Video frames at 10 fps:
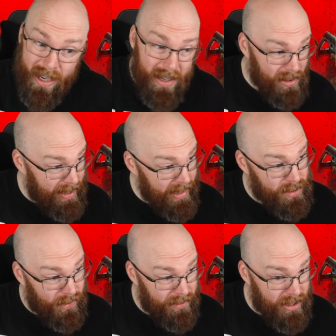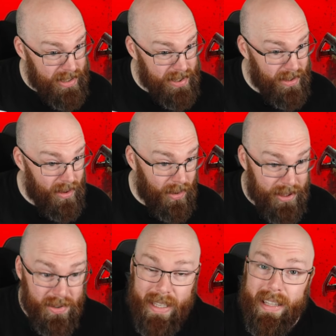You think it's frivolous, or do
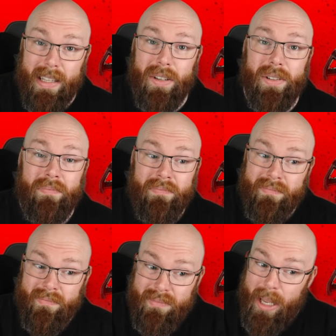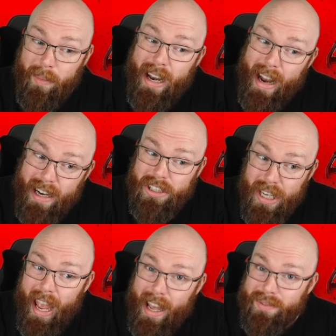you think that they're they might actually
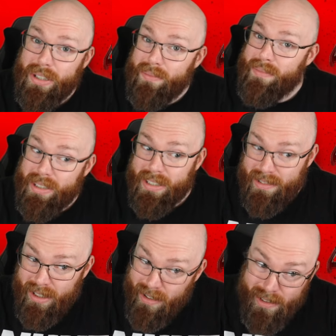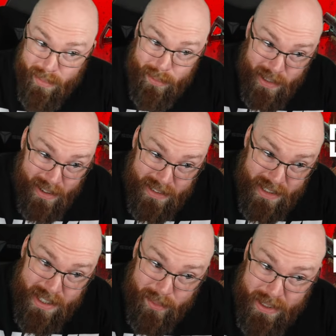have some, you know, they might be onto
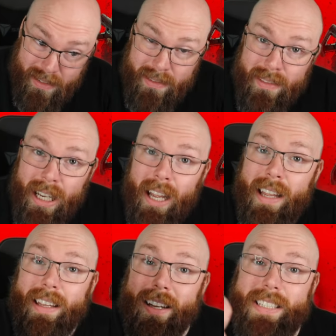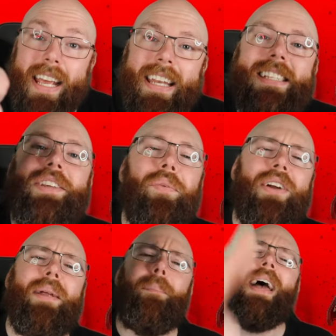something. Y'all take it easy. Don't
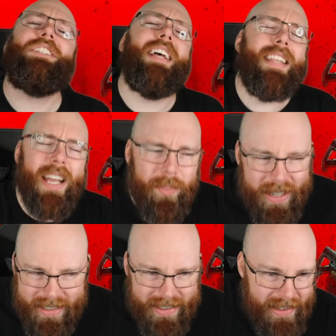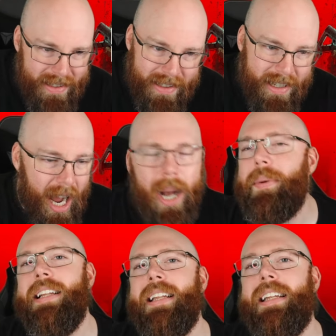forget mash that like button,
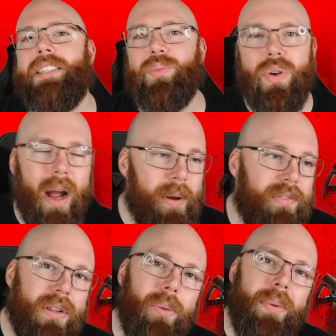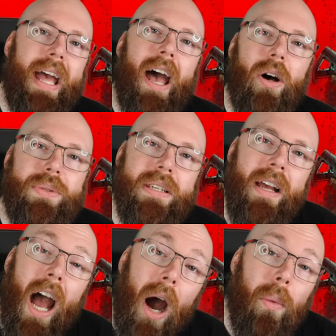comment, and subscribe. Every little bit helps.
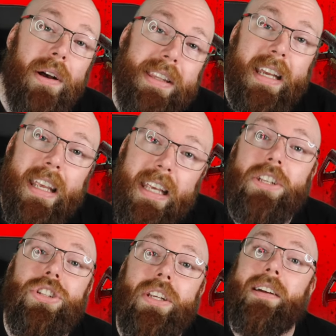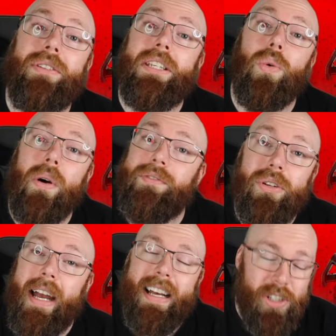I want to thank each and every single one of you
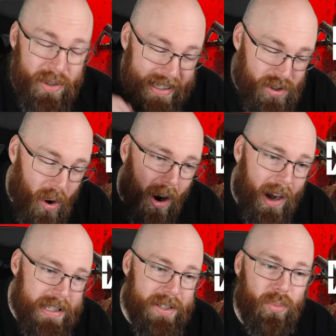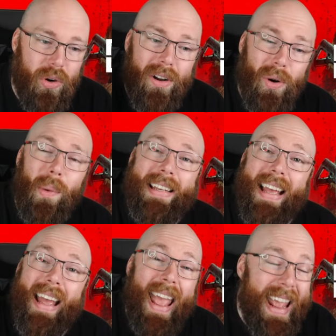guys. You guys are awesome. We're on our way to
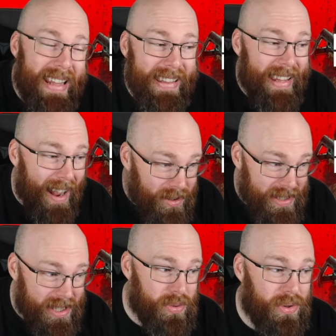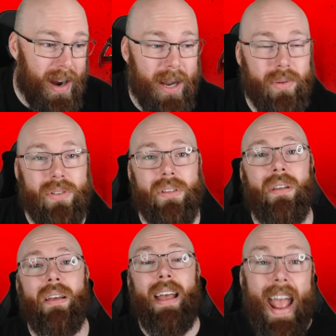8,000 subscribers.
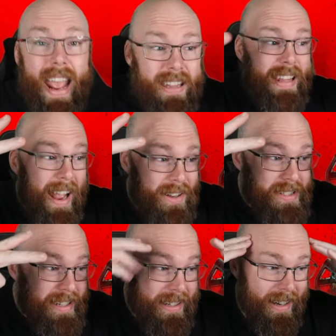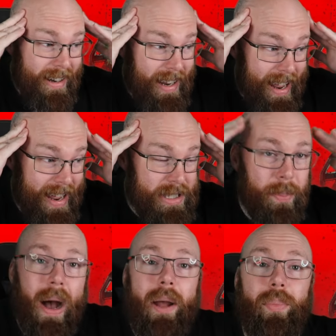8,000. It's
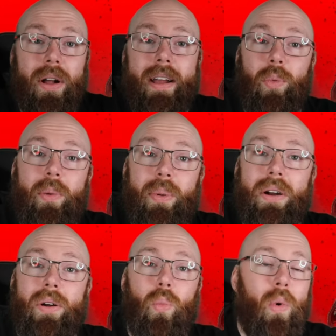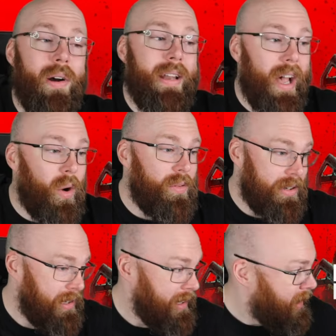mind blowing. We've been on one hell of
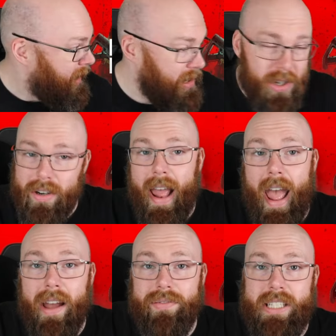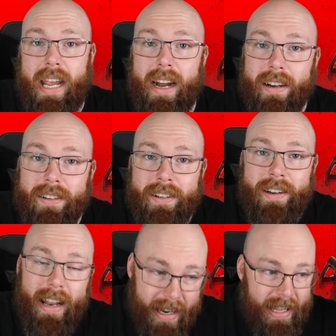a year and a half tear,
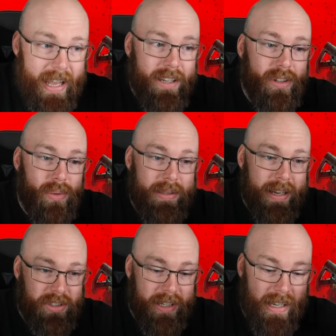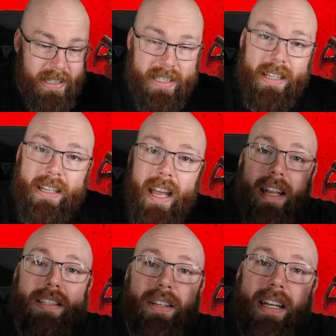and I can't do it without you guys.
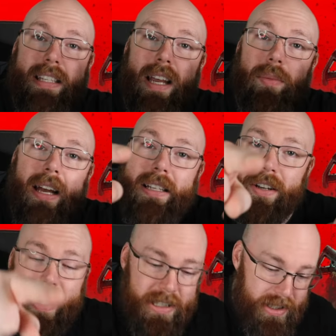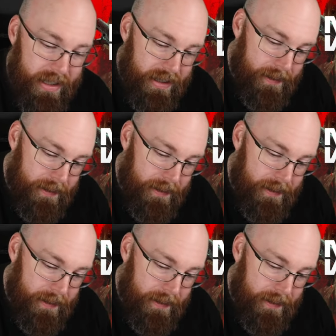Until next time, you guys, I'll catch you later.